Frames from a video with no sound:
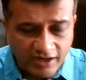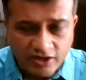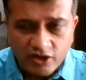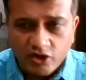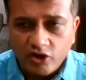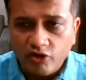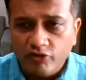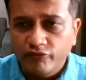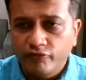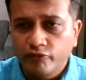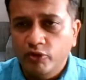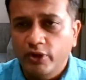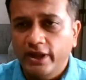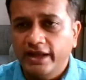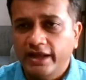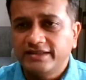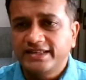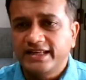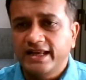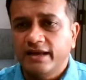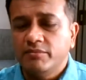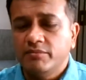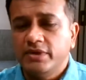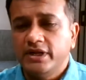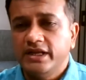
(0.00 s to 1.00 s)
unlawful
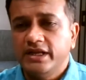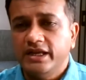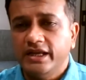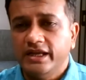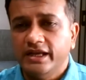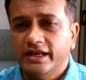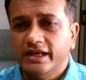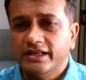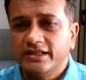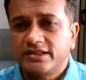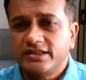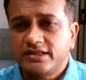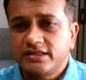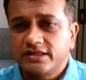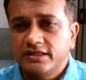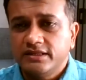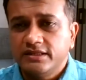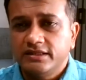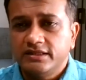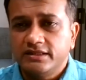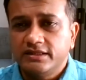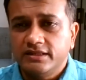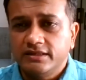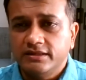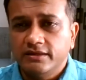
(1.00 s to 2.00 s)
assembly is
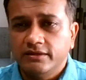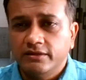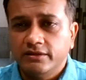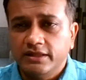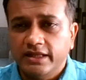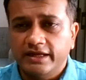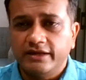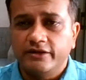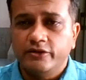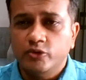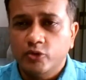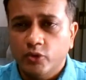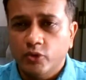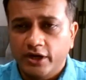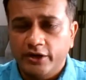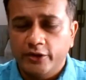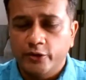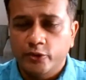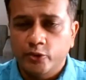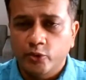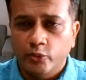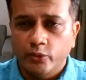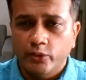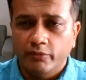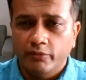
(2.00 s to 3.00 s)
that
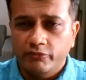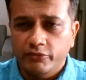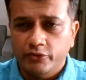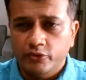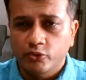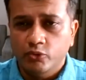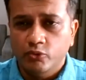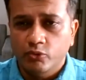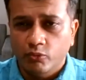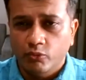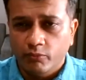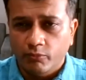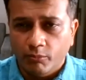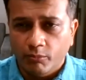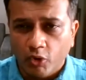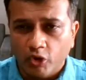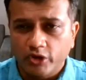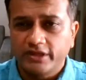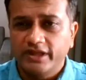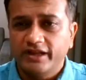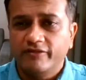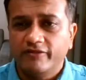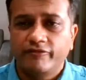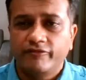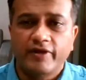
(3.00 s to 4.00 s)
you more
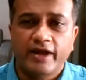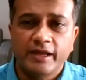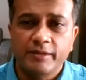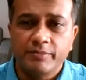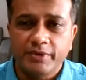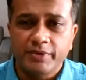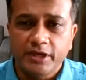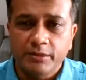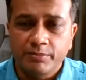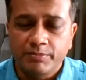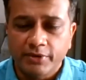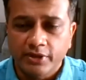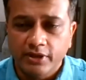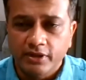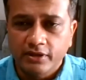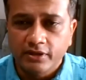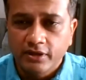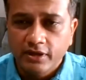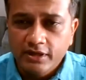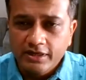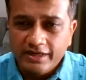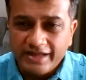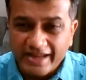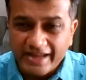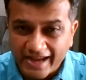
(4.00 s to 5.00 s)
than 5 people
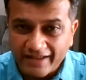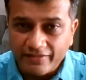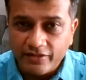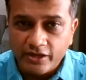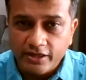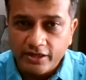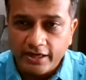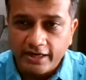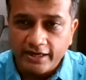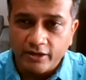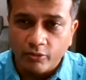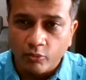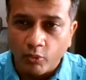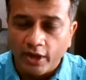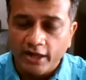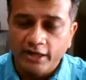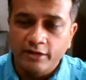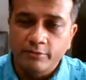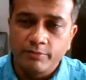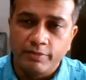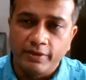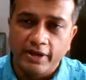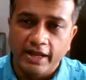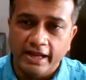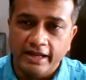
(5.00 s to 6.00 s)
gather at a
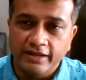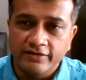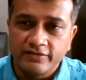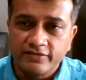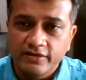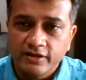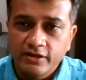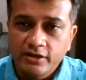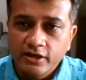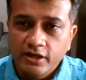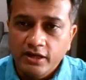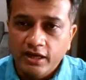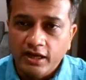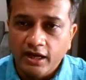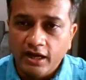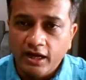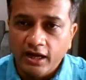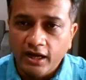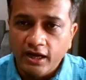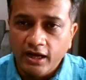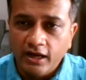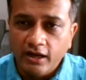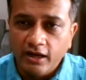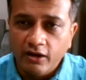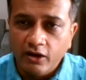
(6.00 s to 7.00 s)
one place
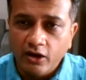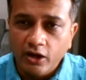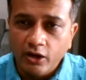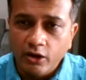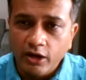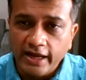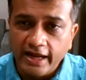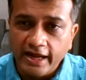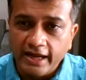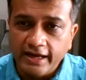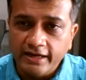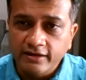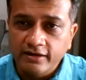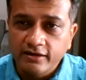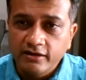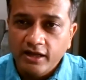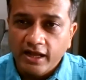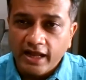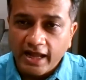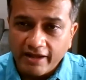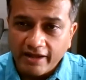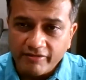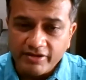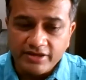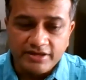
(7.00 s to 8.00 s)
and
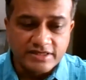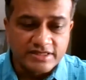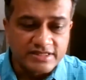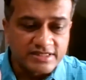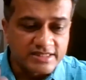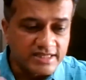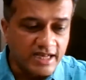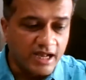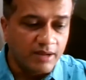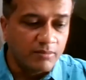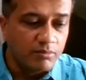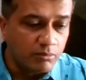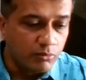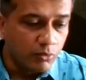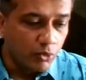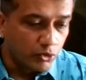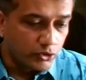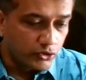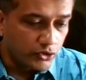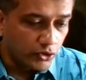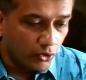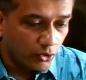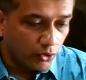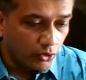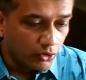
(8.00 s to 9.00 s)
having some
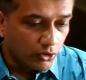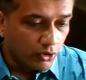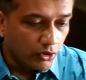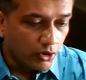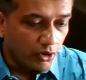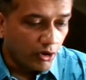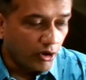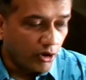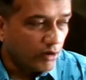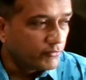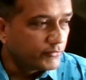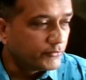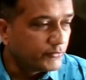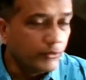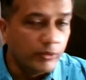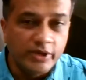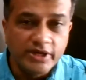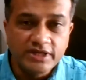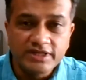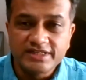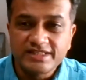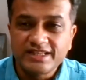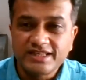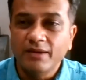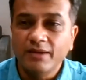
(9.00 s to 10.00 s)
motto of doing
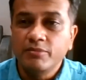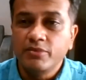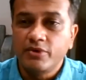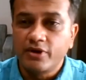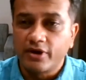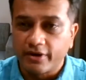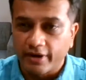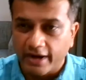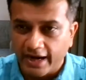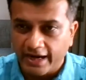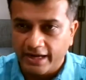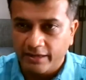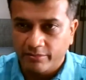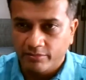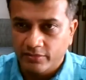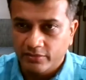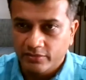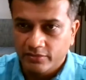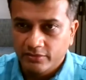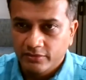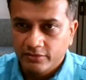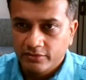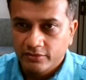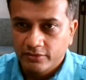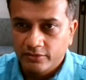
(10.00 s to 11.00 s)
some crime,
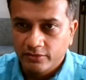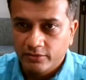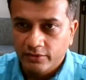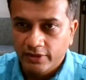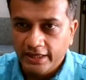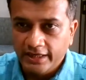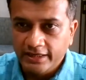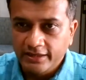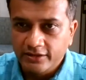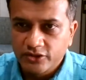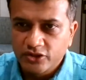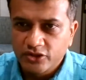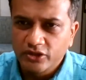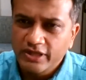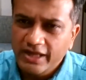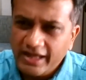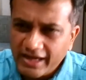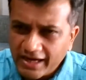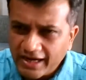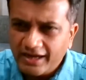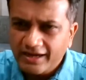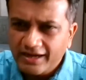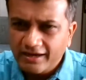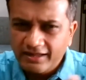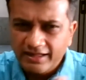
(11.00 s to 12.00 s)
right? So
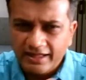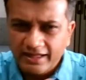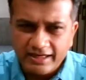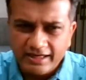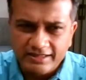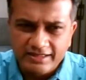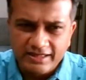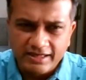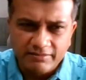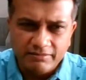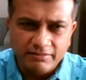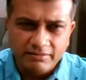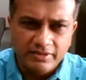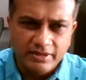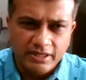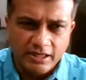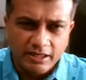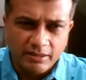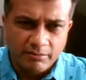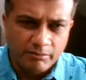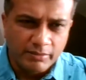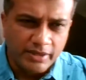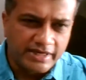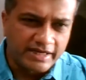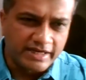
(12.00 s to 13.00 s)
there is a
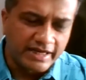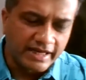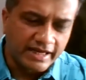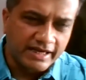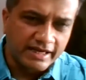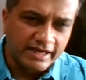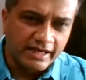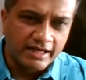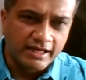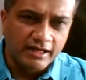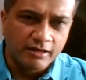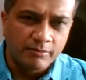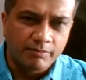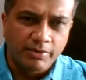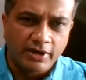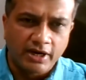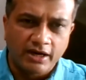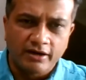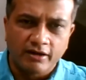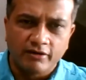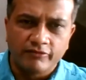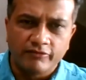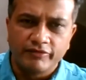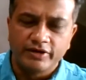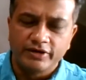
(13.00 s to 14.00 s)
bit technical part
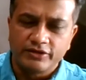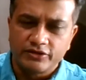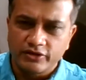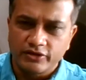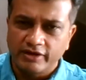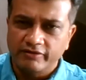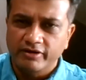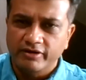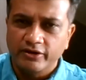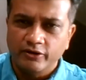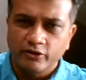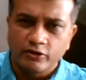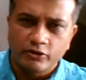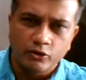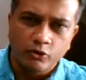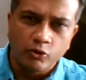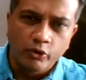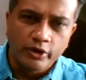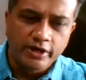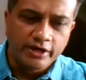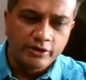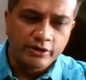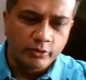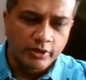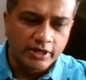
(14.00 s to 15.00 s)
of it, so I will not go
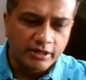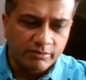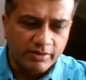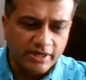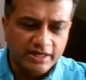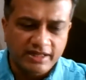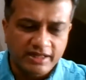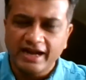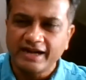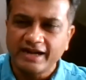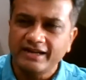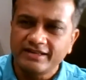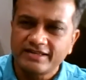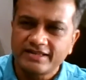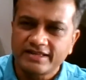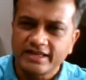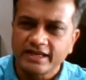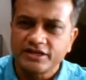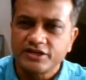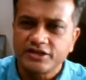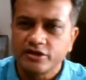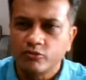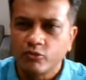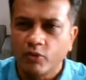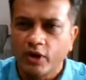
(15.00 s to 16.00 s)
into it, but that is
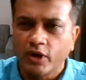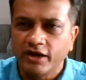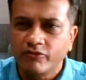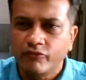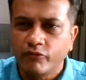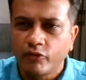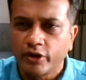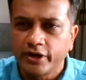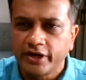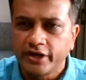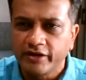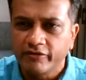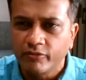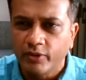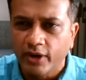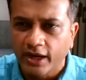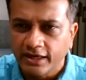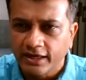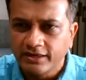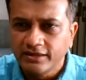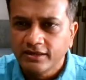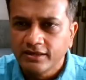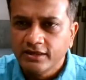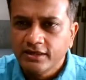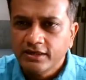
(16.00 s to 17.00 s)
section
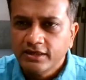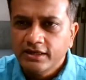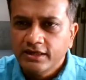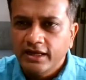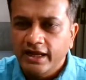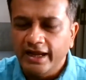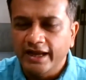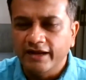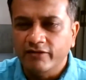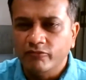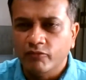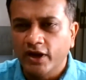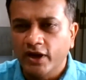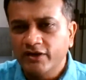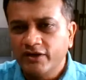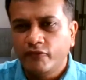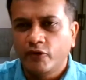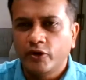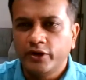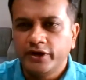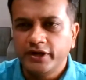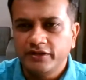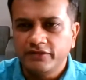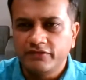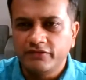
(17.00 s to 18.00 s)
141 and
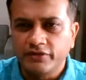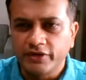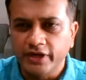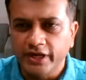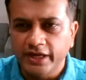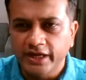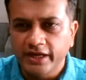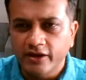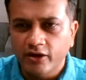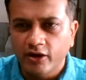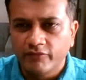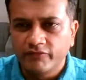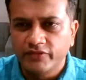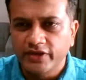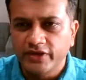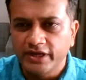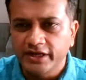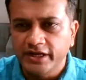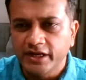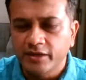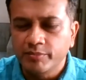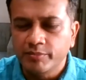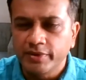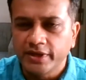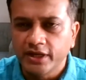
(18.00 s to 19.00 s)
143 of the
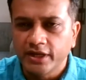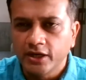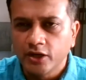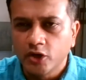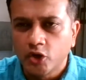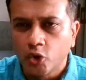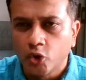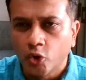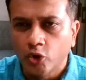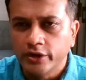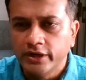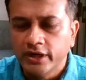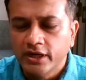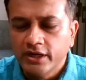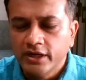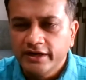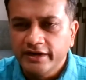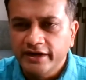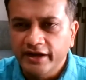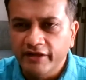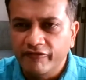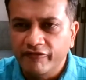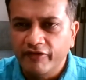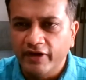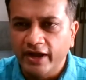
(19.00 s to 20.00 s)
Indian Penal Code
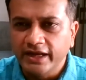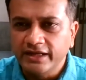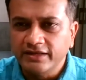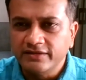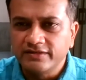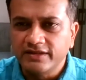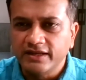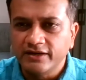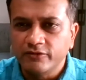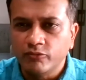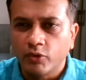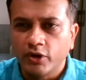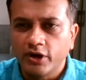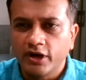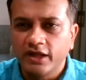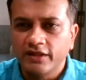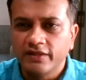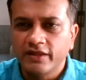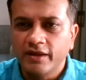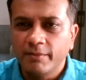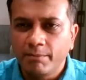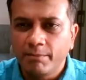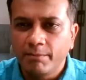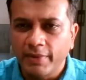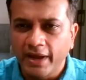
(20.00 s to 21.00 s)
defines that what are
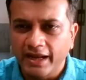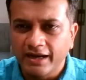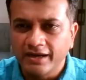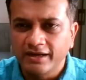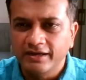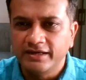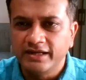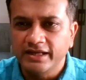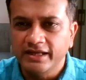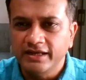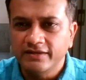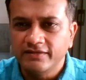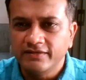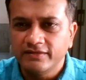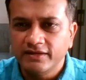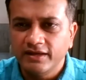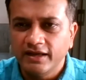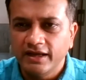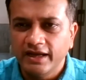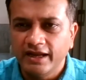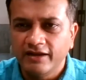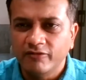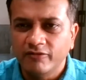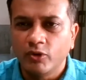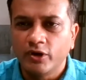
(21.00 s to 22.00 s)
the penalties
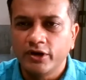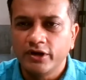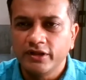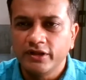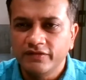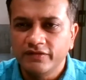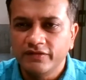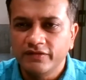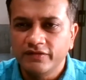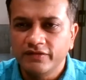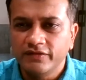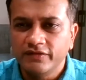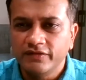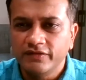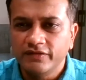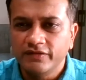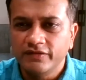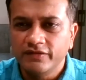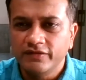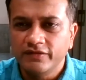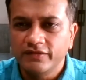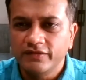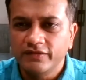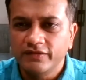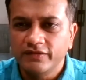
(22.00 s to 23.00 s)
and what is
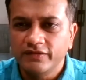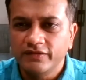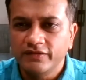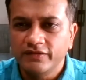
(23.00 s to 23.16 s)
mandate.